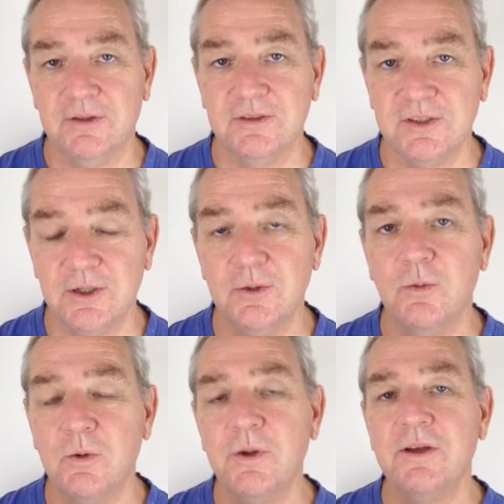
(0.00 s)
So
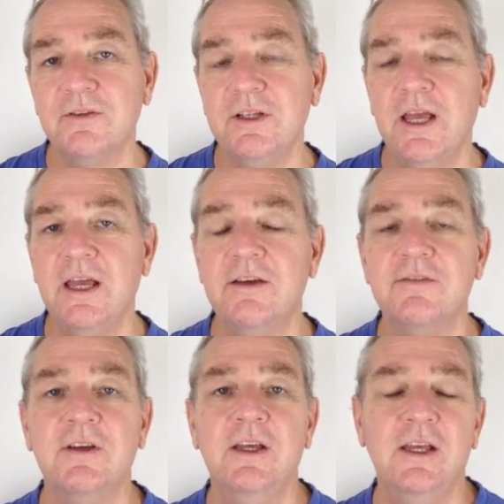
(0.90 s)
what we actually
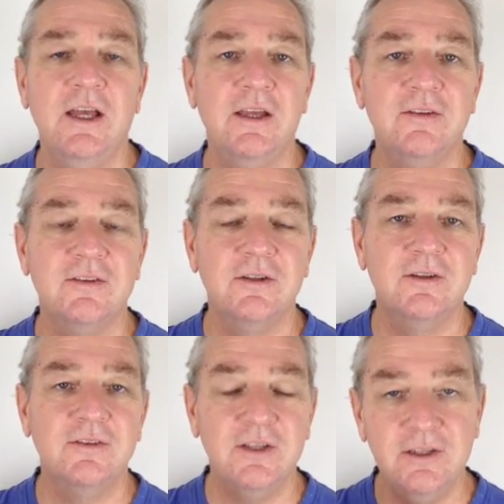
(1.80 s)
have as the
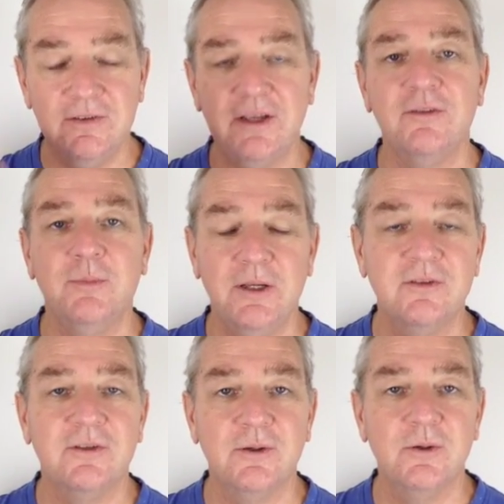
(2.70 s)
disease aspect,
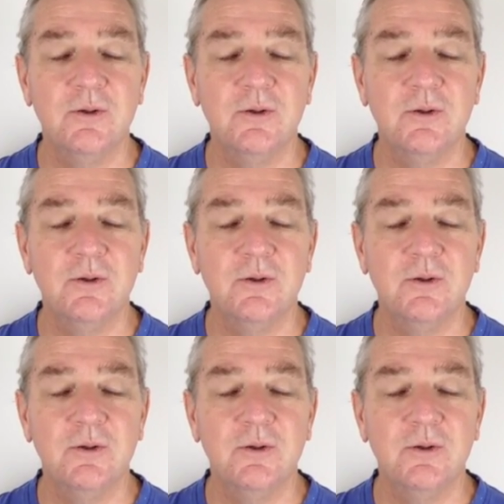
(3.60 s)
so